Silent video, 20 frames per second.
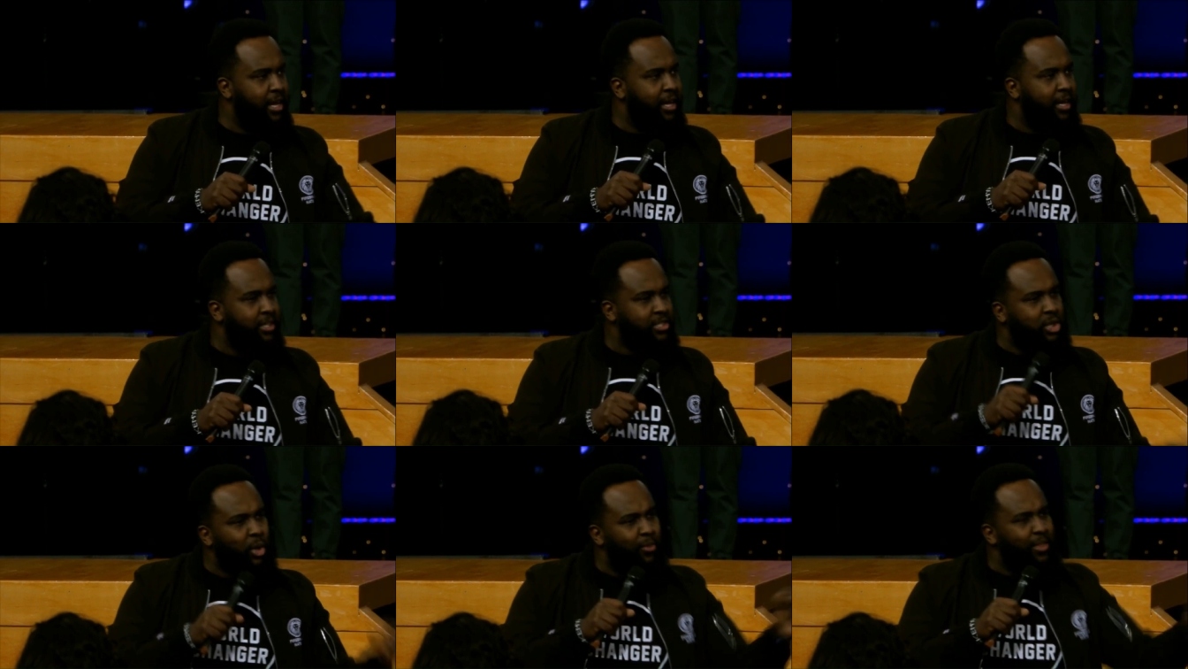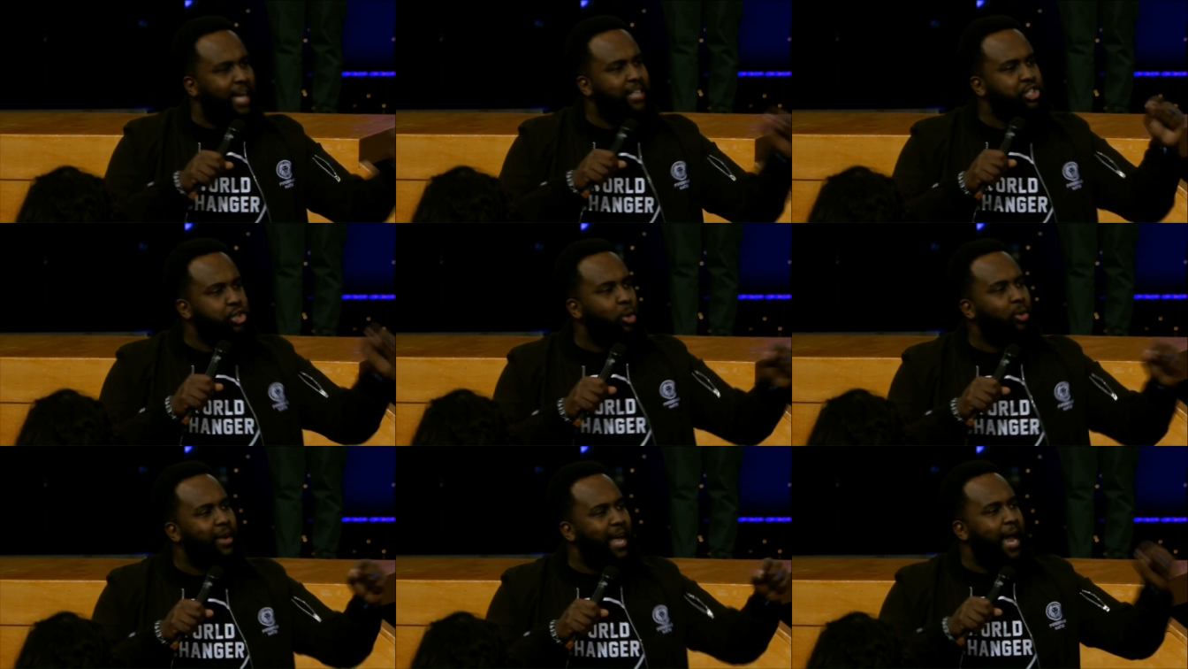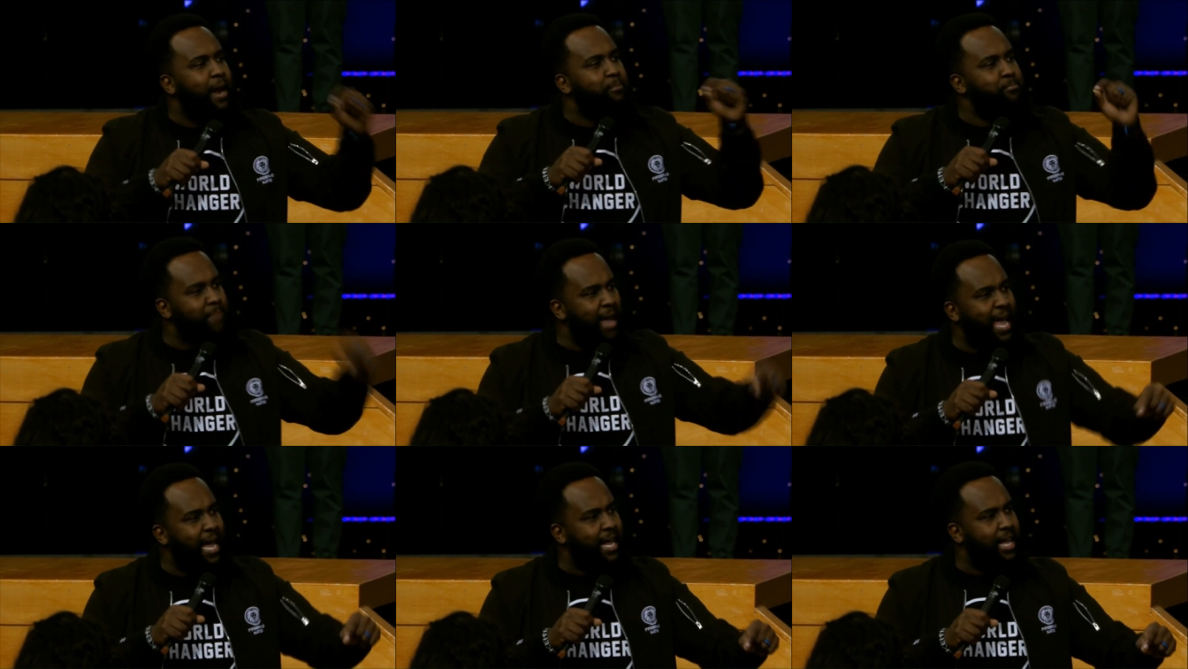So that you can
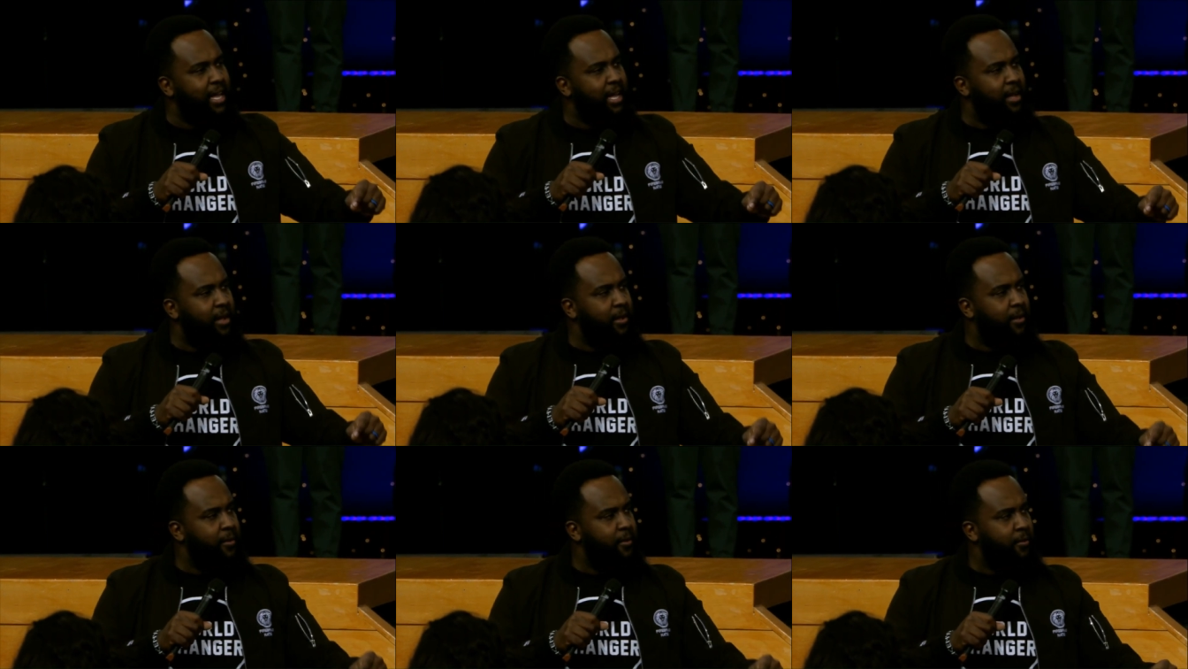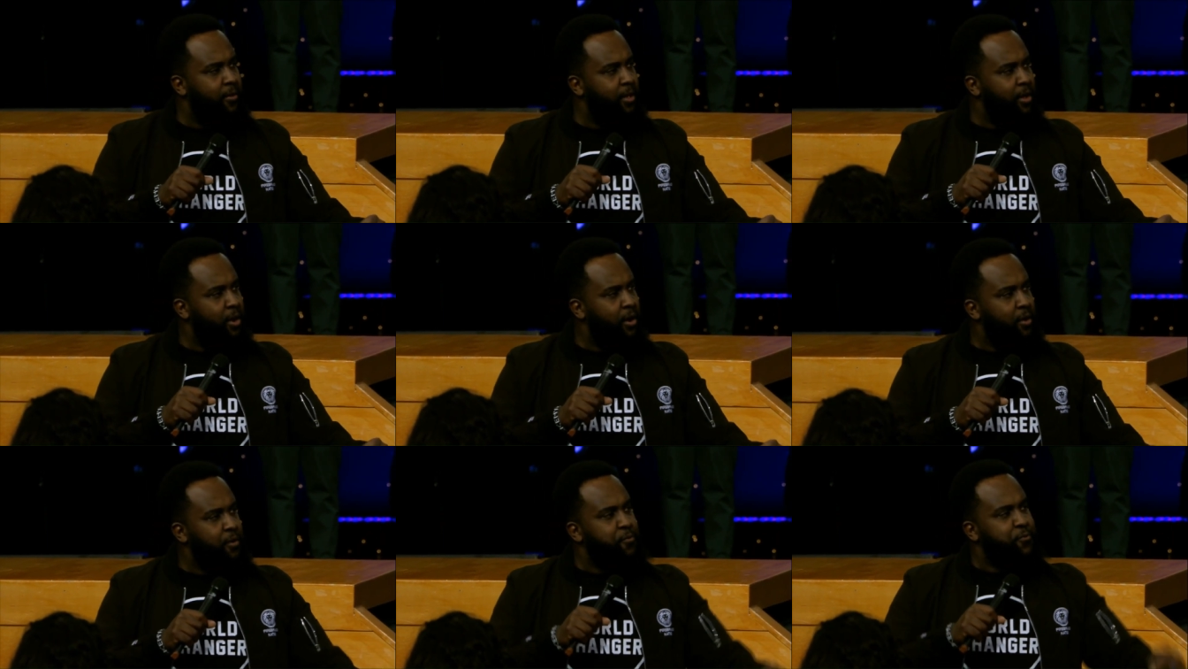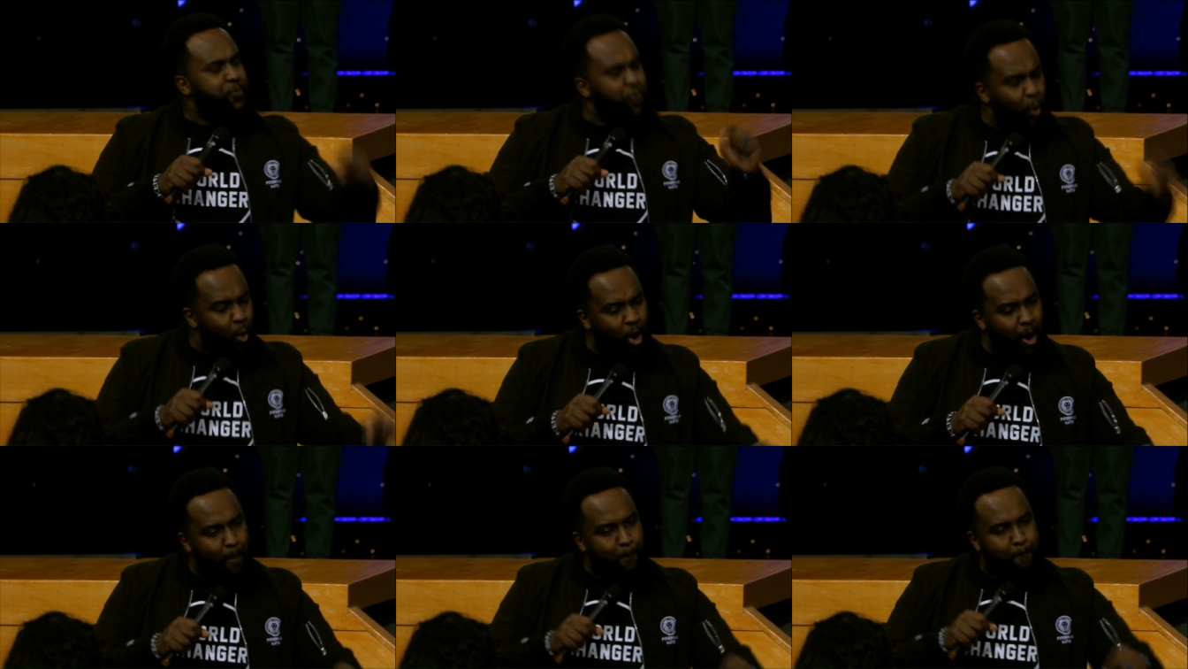make full